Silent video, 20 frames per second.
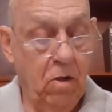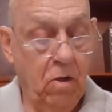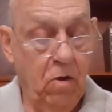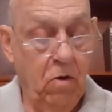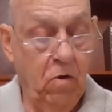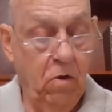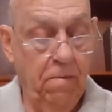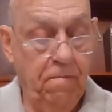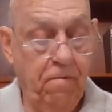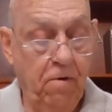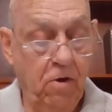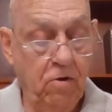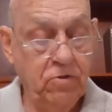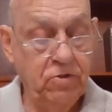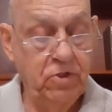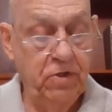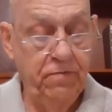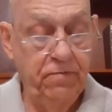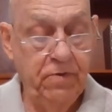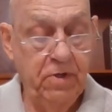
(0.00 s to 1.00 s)
Who
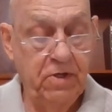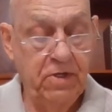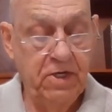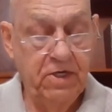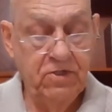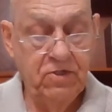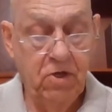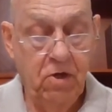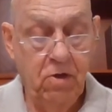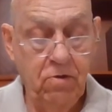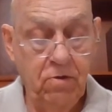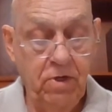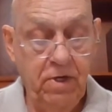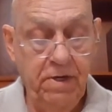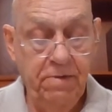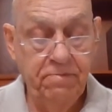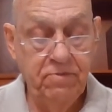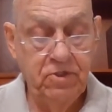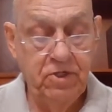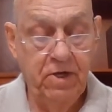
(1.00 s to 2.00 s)
opposeth and exalted
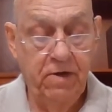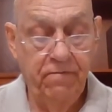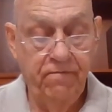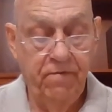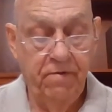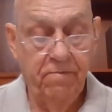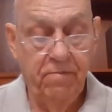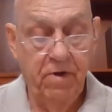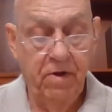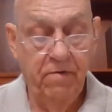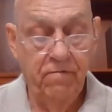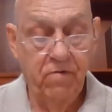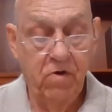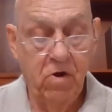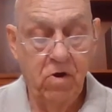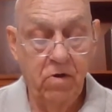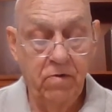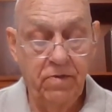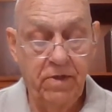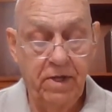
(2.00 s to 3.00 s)
himself above
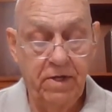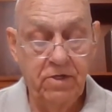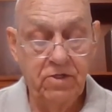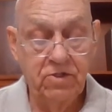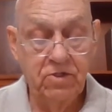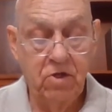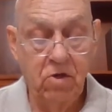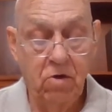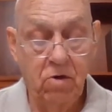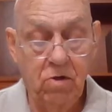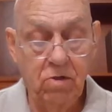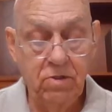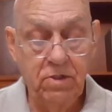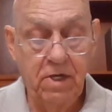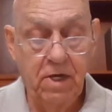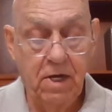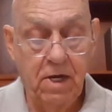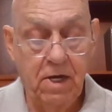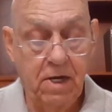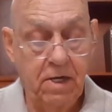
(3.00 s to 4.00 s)
all that is called
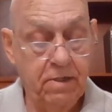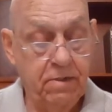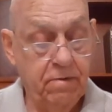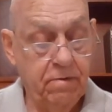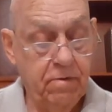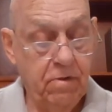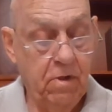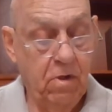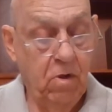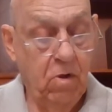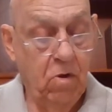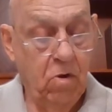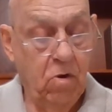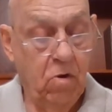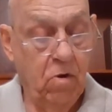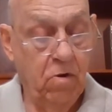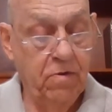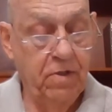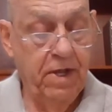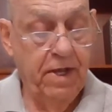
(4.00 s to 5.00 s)
God,
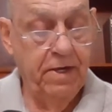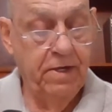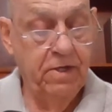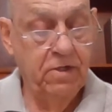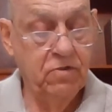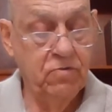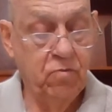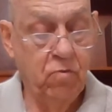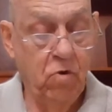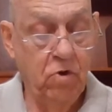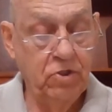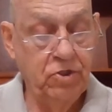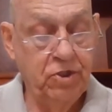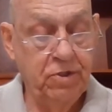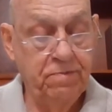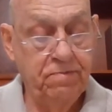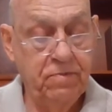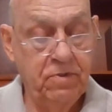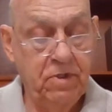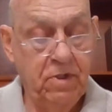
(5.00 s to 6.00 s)
or that is
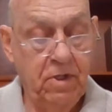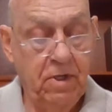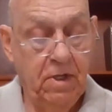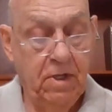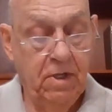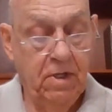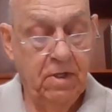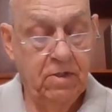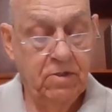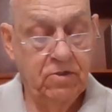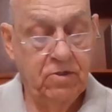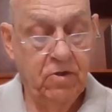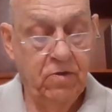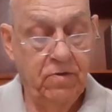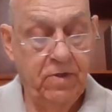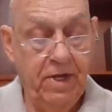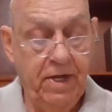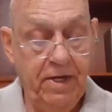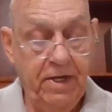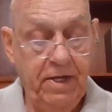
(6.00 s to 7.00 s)
worshipped, so
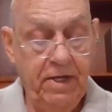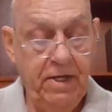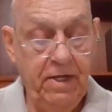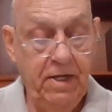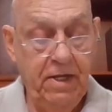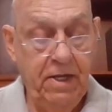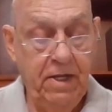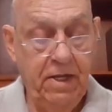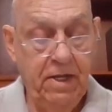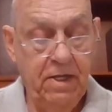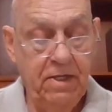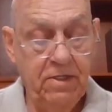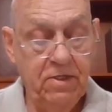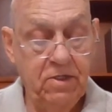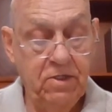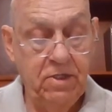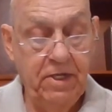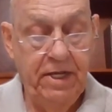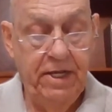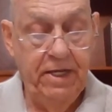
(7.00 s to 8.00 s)
that
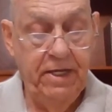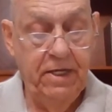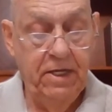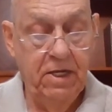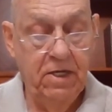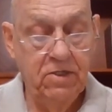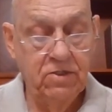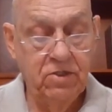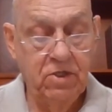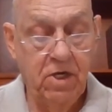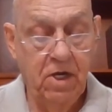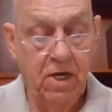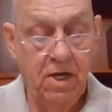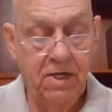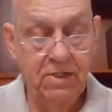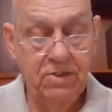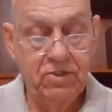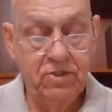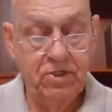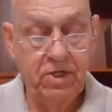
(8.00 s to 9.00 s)
he as
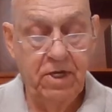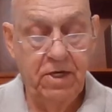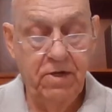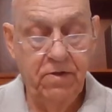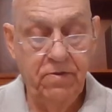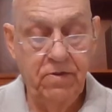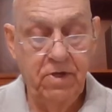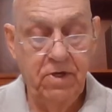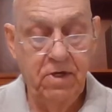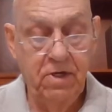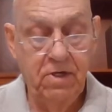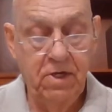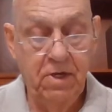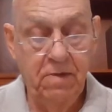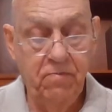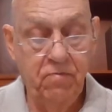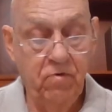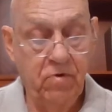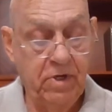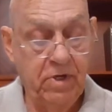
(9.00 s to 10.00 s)
God sitteth in the
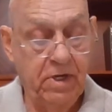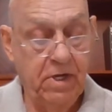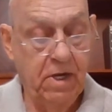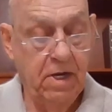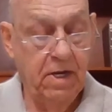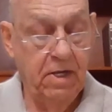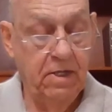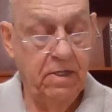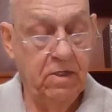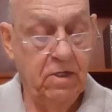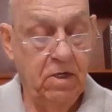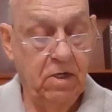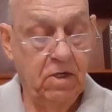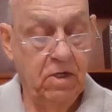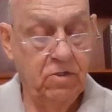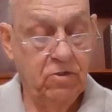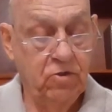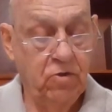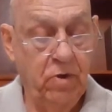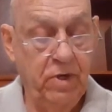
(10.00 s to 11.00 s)
temple of God,
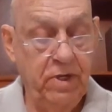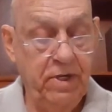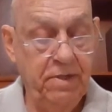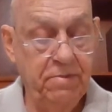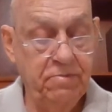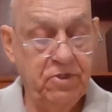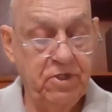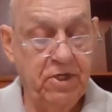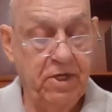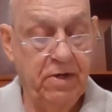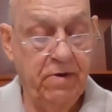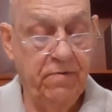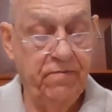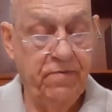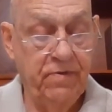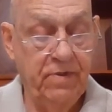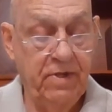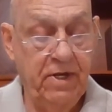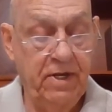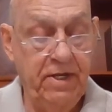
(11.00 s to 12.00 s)
showing himself
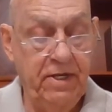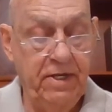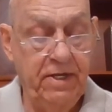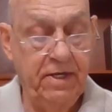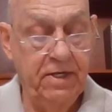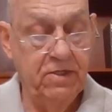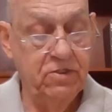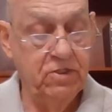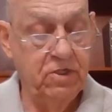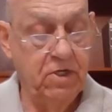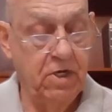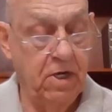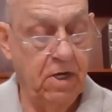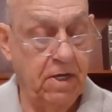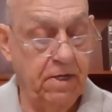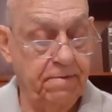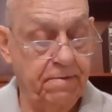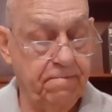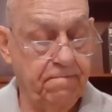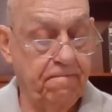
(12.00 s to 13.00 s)
that he is
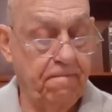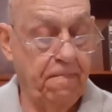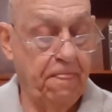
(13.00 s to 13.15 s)
God.